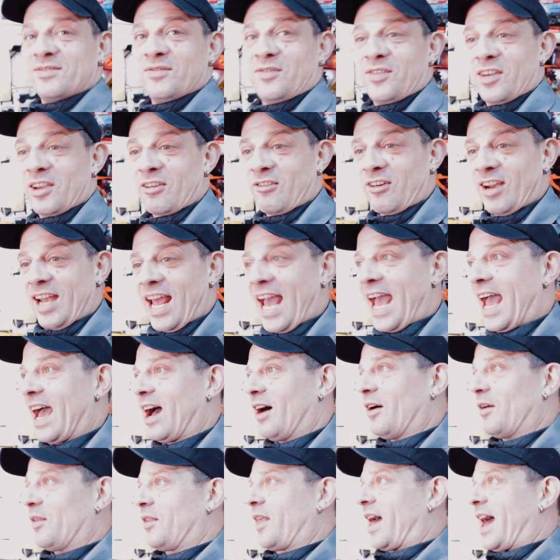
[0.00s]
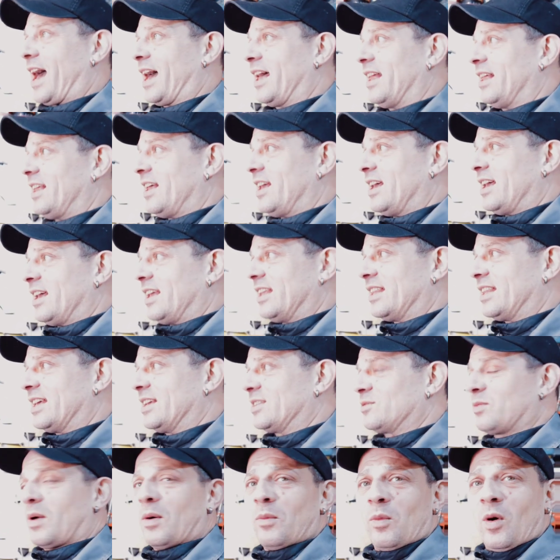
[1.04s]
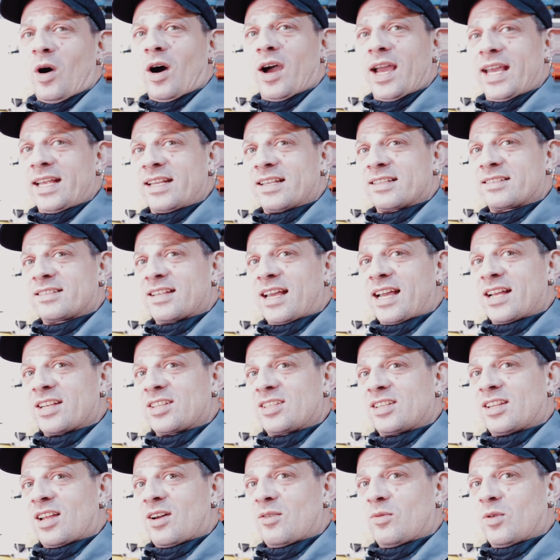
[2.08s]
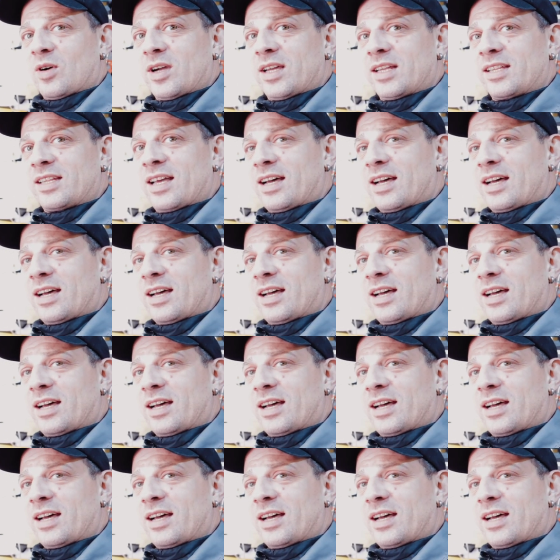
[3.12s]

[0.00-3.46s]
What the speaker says: figuring it out that there's one wire he doesn't actually know what it